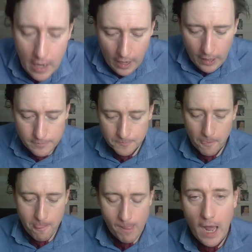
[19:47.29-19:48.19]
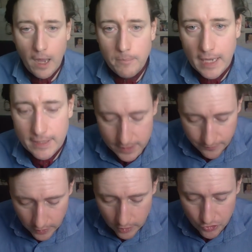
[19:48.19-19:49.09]
and
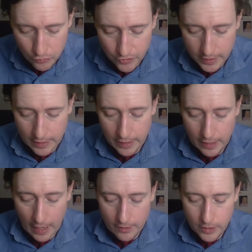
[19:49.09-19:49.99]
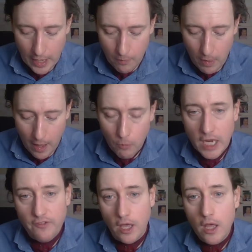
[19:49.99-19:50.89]
virtue signalling and
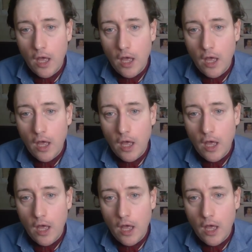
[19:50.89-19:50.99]
whatever,